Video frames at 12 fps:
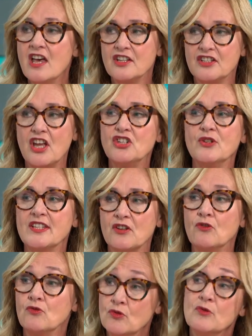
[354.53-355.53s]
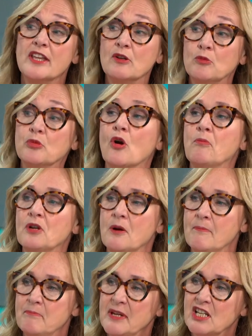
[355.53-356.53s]
Surgeries are a real
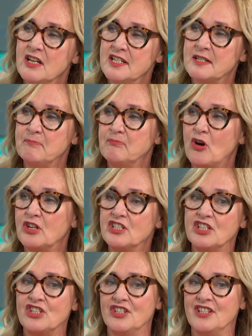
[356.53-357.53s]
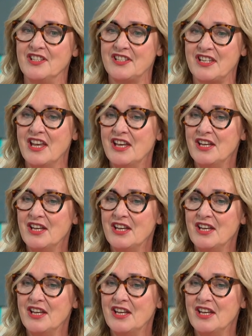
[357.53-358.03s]
problem because politicians